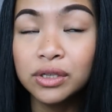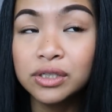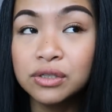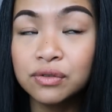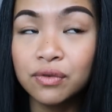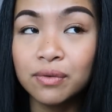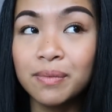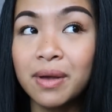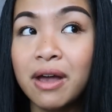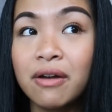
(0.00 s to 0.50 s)
It's
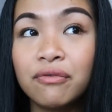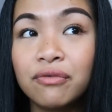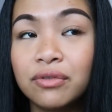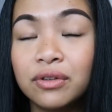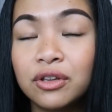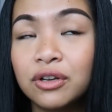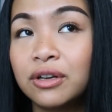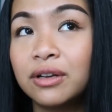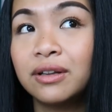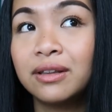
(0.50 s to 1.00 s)
from
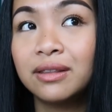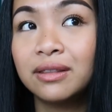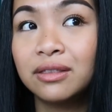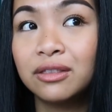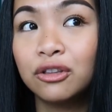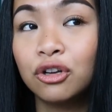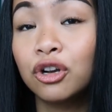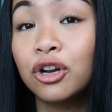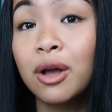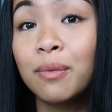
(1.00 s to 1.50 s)
Ev their,
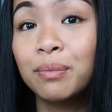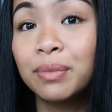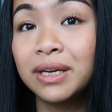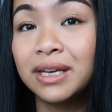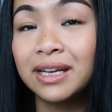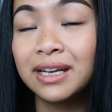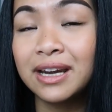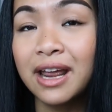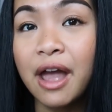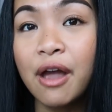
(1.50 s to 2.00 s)
their
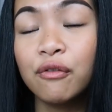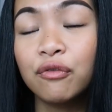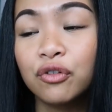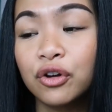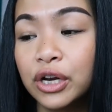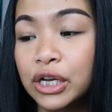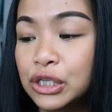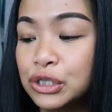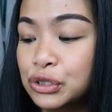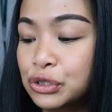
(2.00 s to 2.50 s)
company in
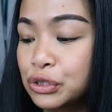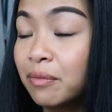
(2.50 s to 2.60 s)
Everett.